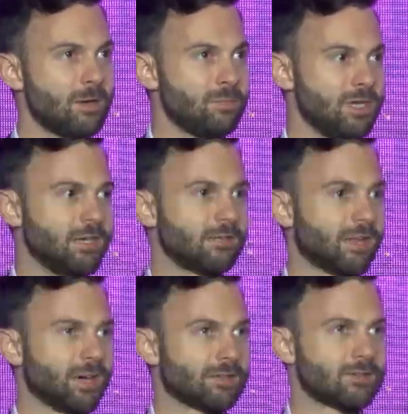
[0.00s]
being
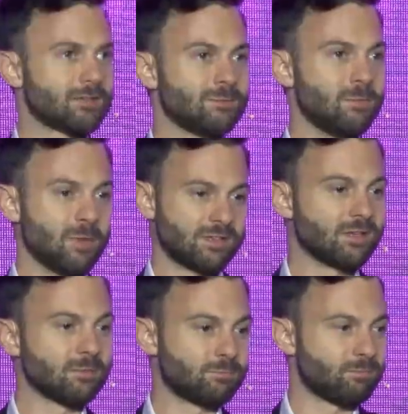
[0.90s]
that
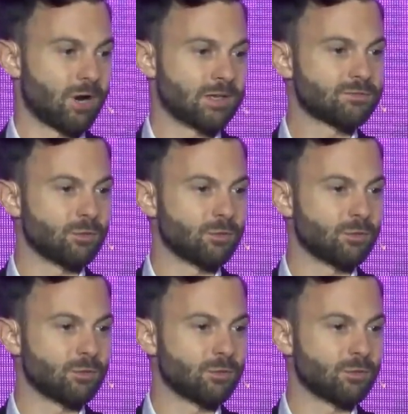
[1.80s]
basically price